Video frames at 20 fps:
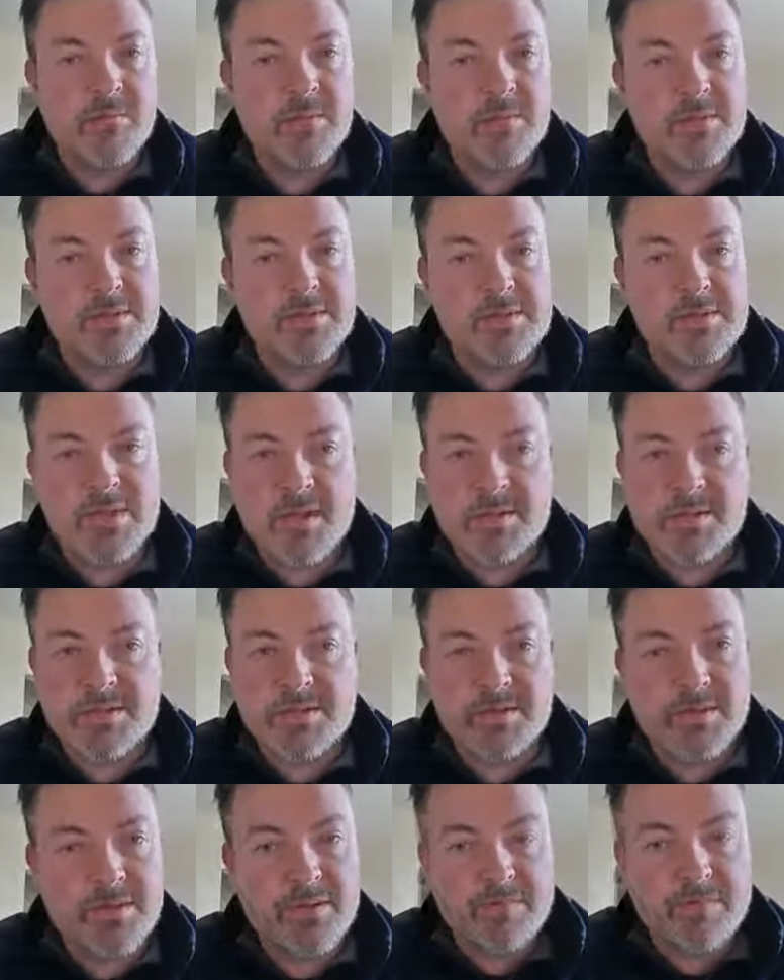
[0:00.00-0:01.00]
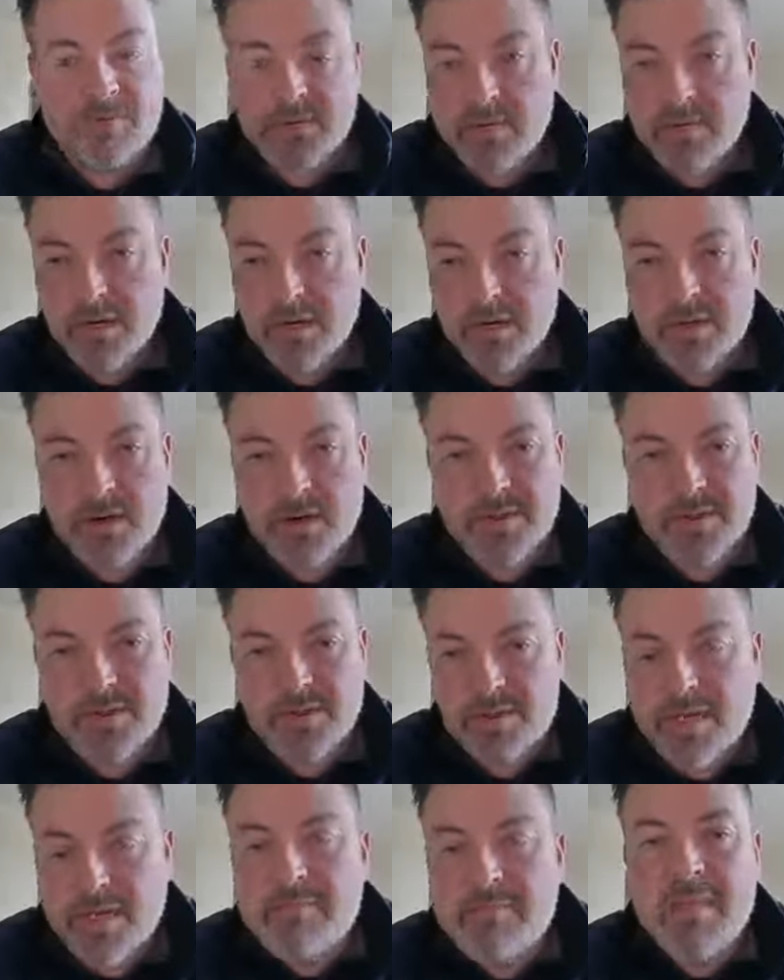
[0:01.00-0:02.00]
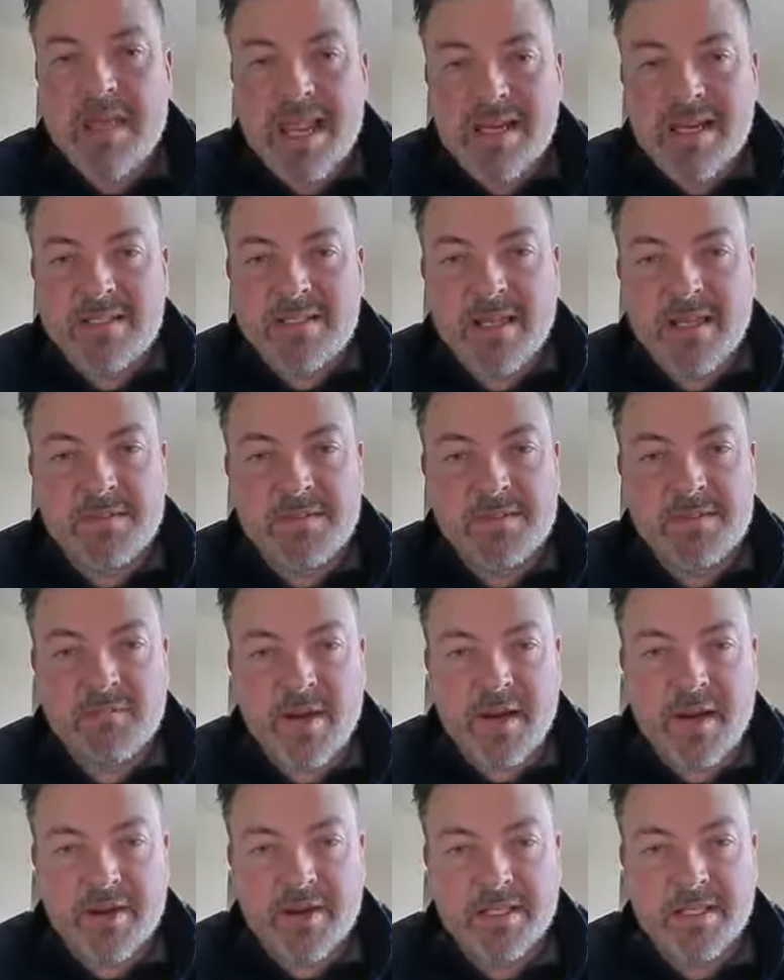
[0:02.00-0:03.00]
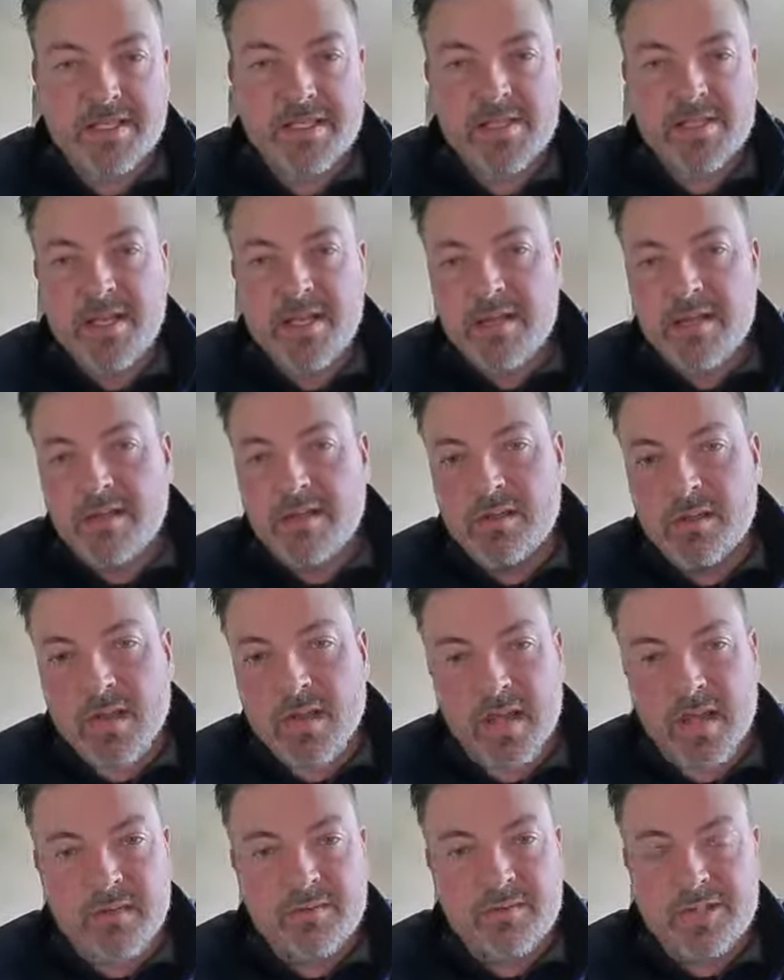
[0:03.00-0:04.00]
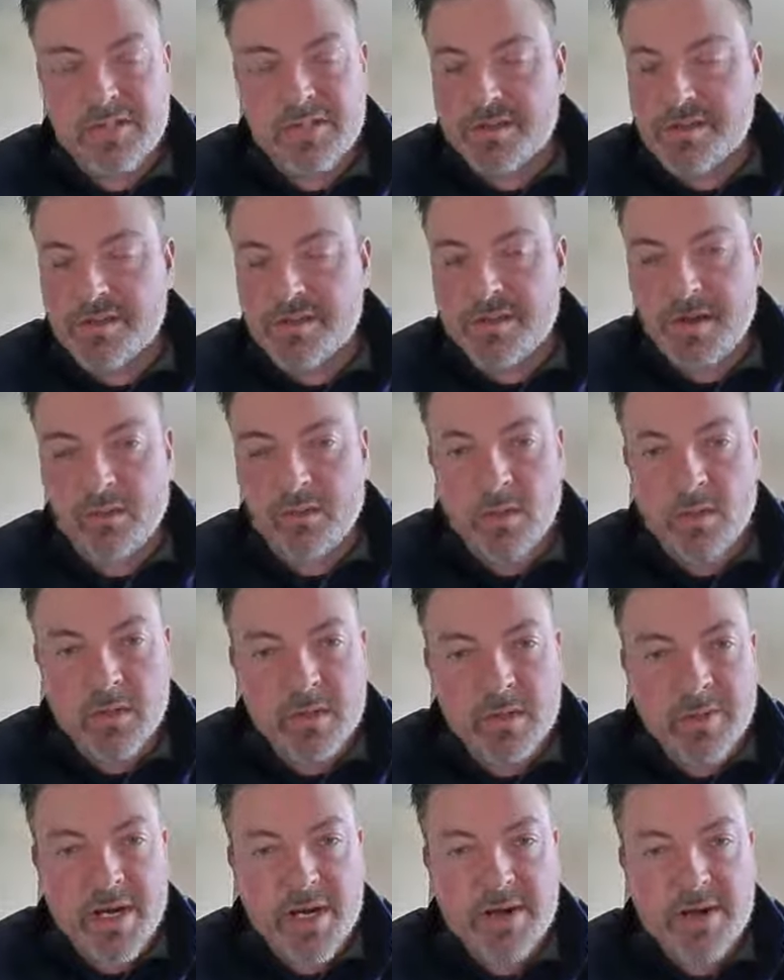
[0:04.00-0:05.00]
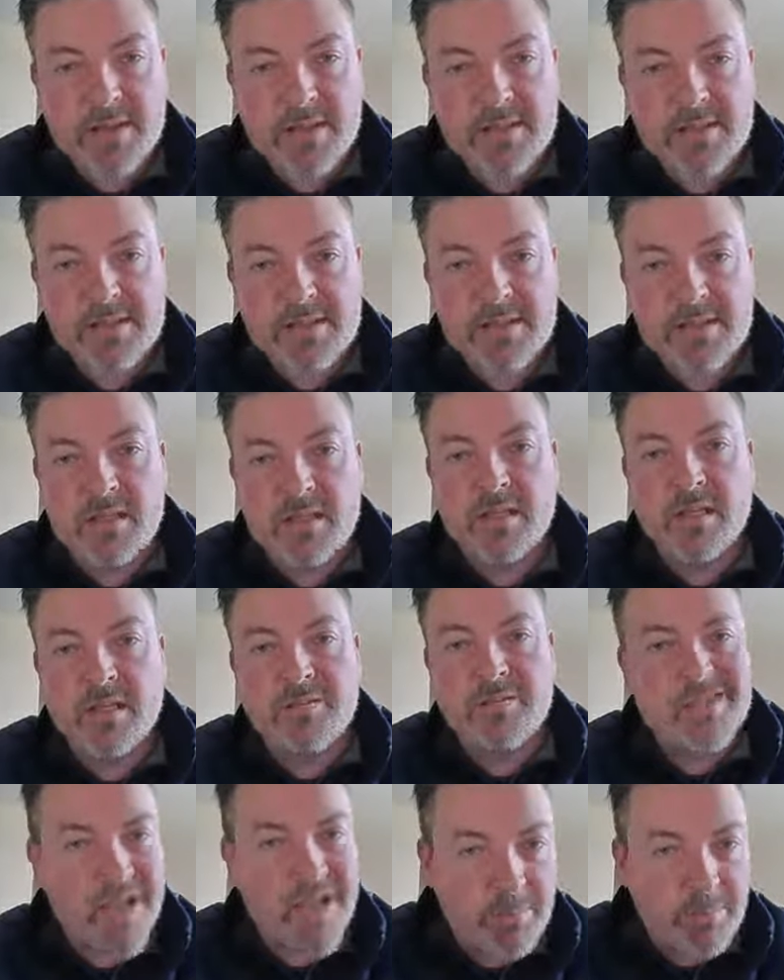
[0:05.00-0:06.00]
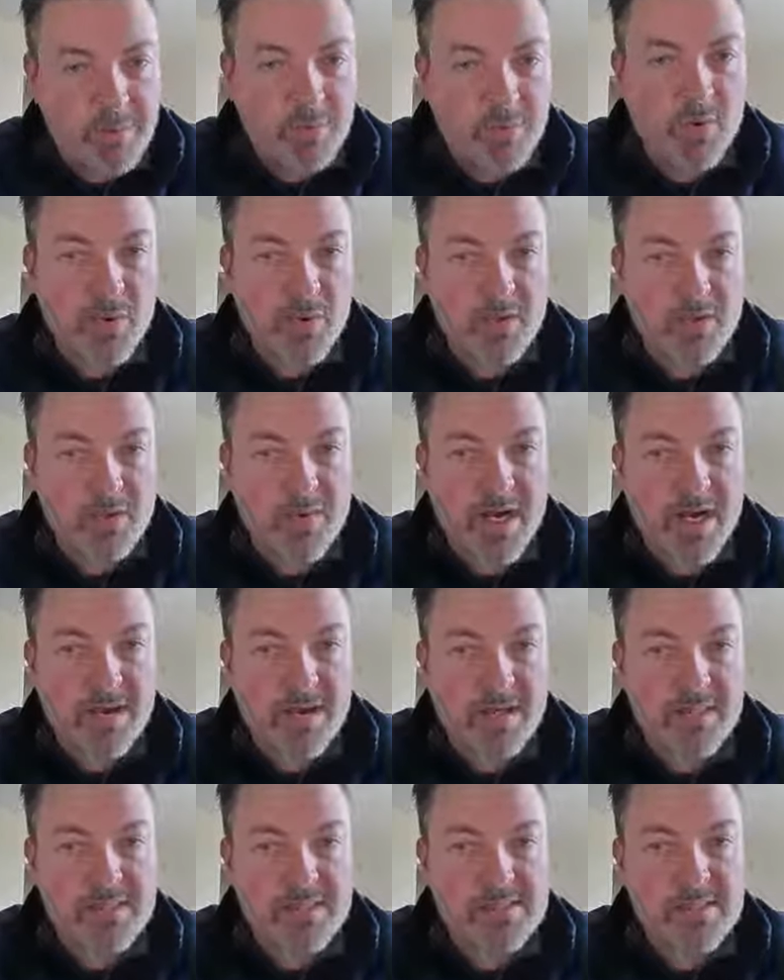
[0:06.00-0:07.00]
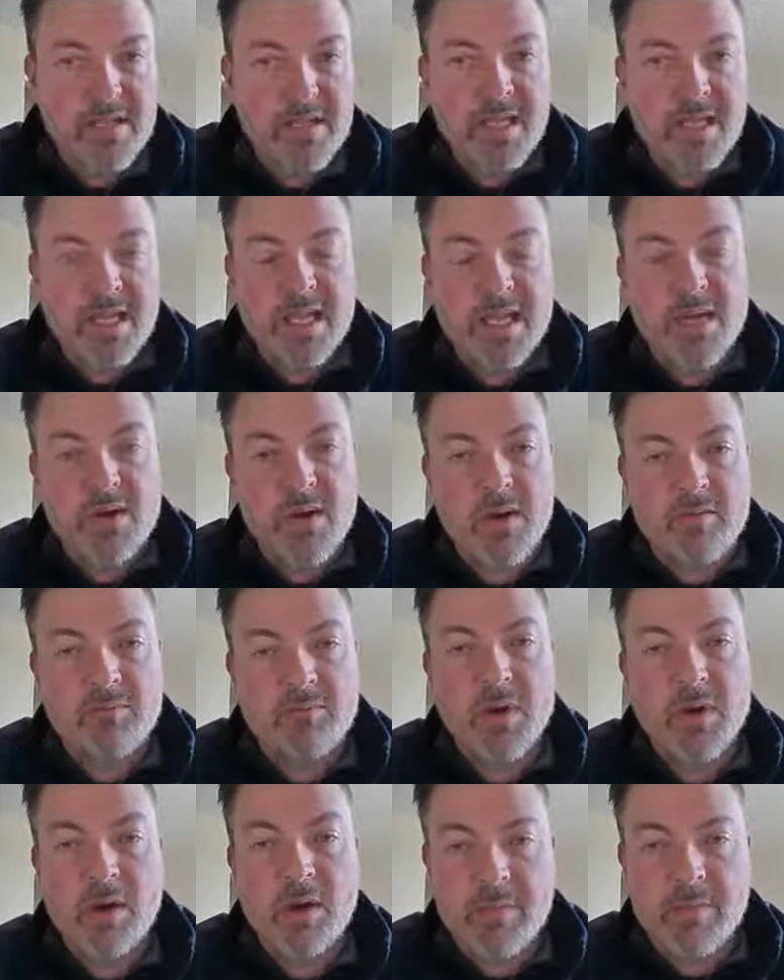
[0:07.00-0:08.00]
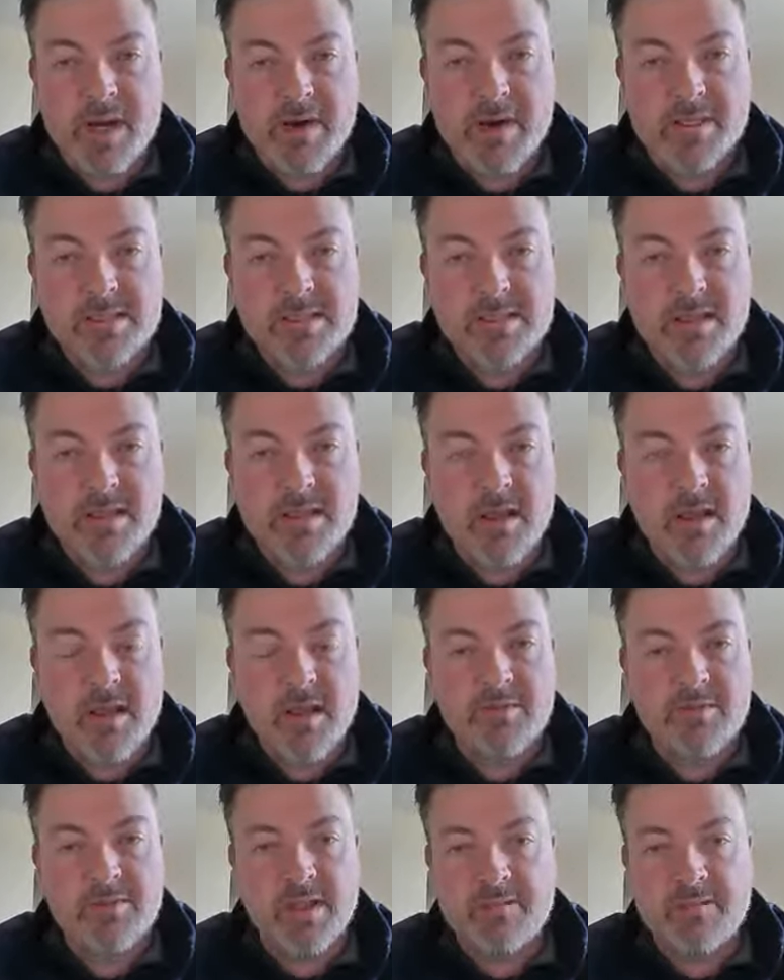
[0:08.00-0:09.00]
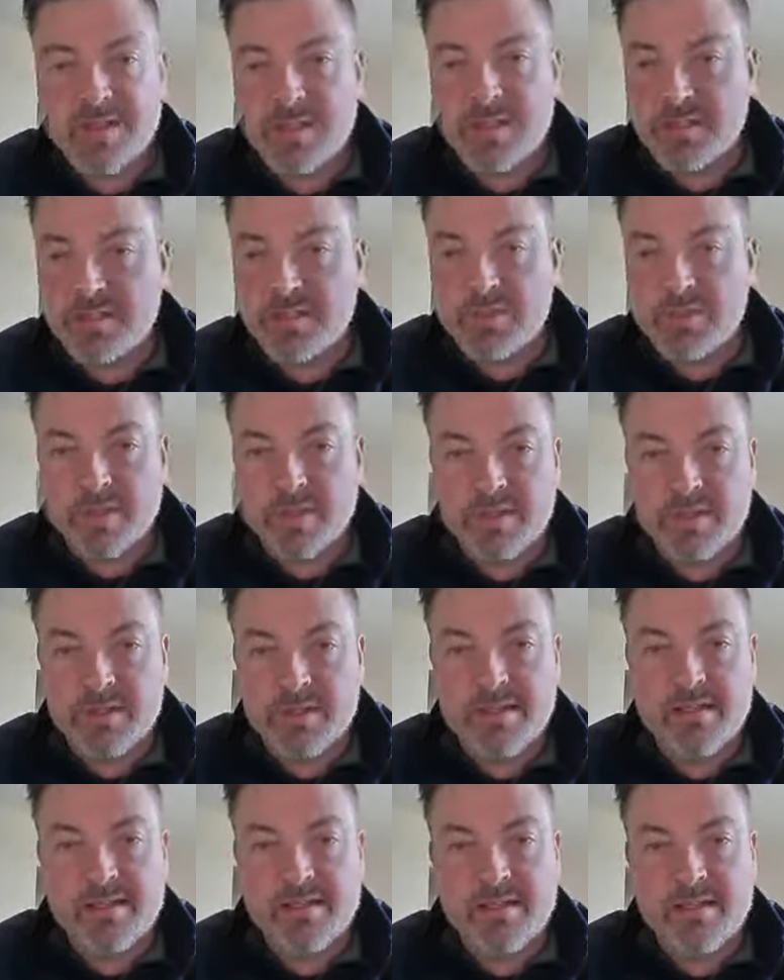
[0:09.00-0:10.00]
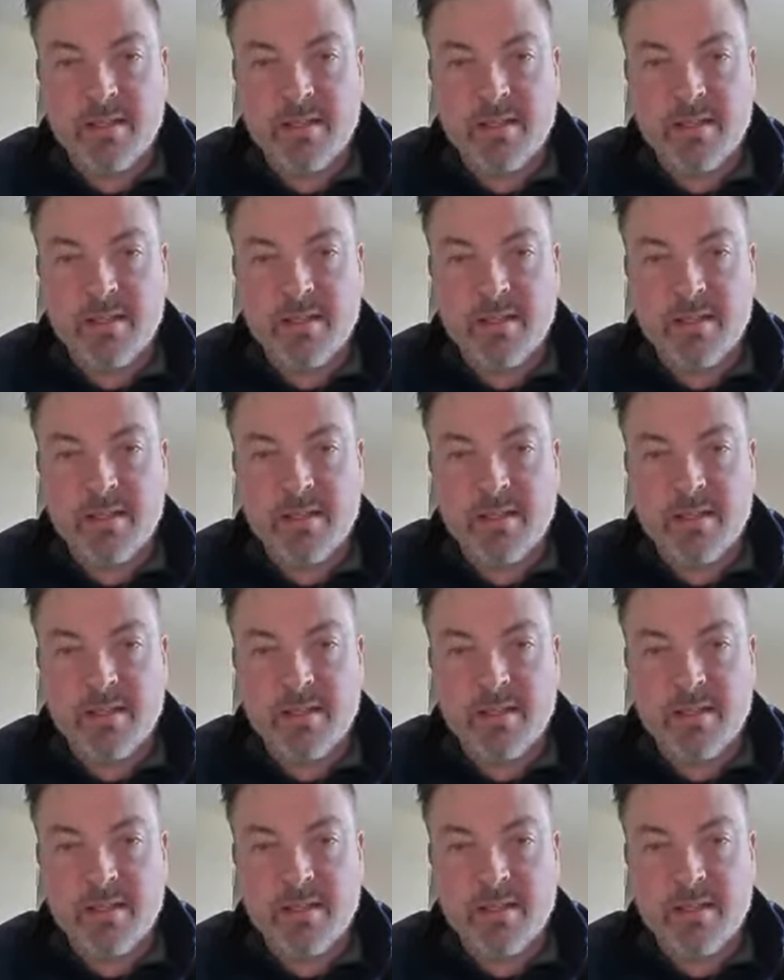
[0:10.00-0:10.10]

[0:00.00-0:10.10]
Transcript: There's also three main types of bearings. You have just your straight roller bearings, you have tapered roller bearings, and you have ball bearings. Now, if you have an issue where the grease is